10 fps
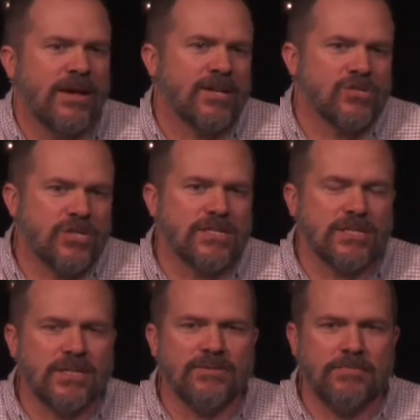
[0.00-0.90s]
because
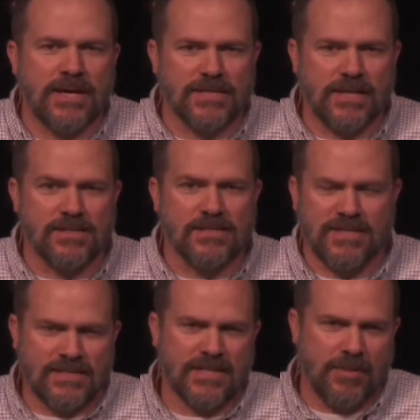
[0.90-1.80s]
Jesus loves Mexicans.
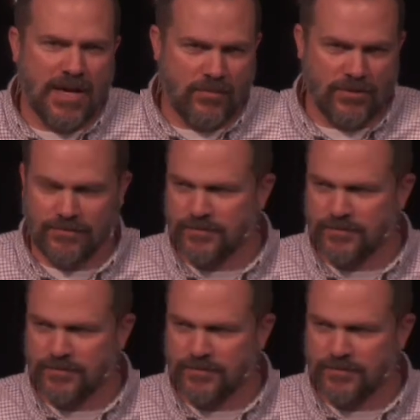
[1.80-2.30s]
That's in the Bible.